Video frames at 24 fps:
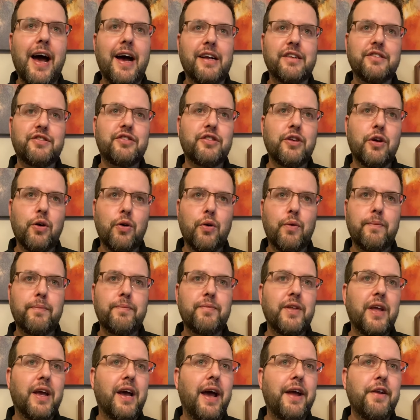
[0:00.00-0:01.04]
So
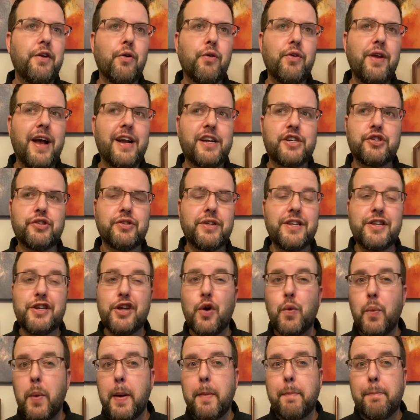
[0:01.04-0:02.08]
I don't actually
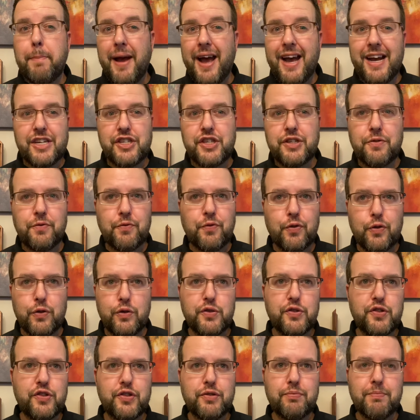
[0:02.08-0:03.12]
know what passion
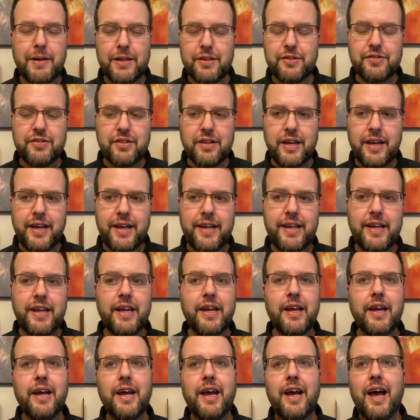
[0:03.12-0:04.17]
fruit smells like.
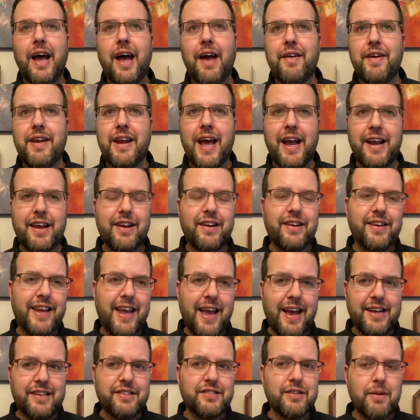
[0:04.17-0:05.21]
I mean, I could
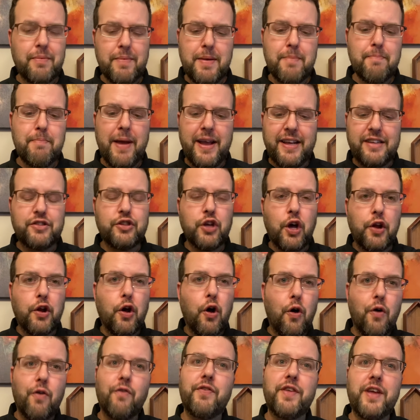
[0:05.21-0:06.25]
guess. I mean, based on
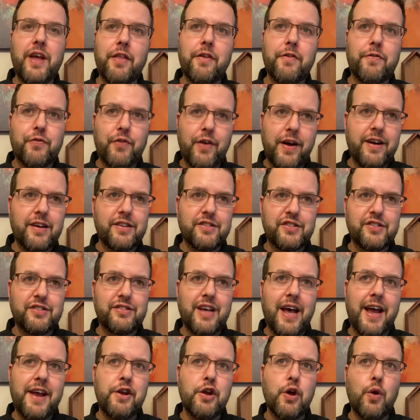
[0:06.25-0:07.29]
all the other fragrances,
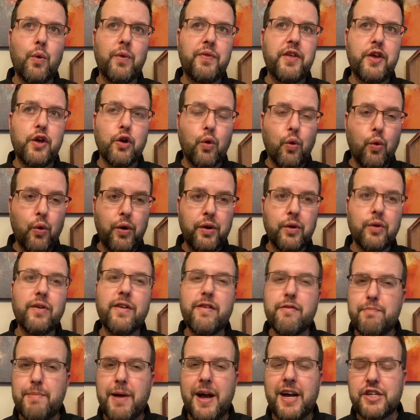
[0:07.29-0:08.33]
I know what the oil
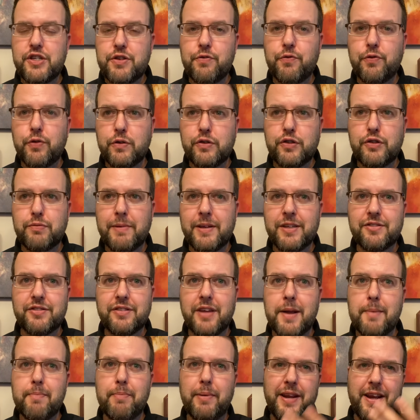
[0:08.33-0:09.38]
of passion fruit smells
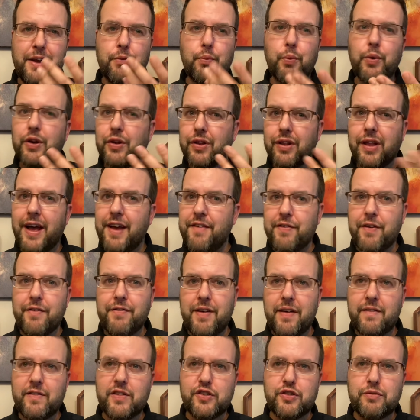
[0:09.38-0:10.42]
like, but in real life, I've
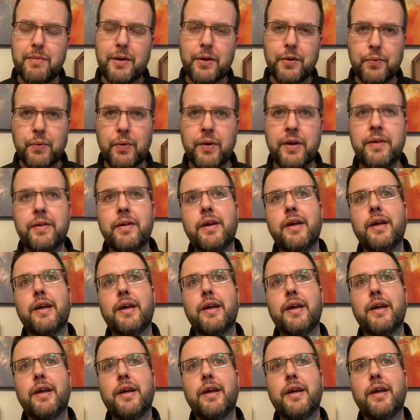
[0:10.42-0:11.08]
never smelled one.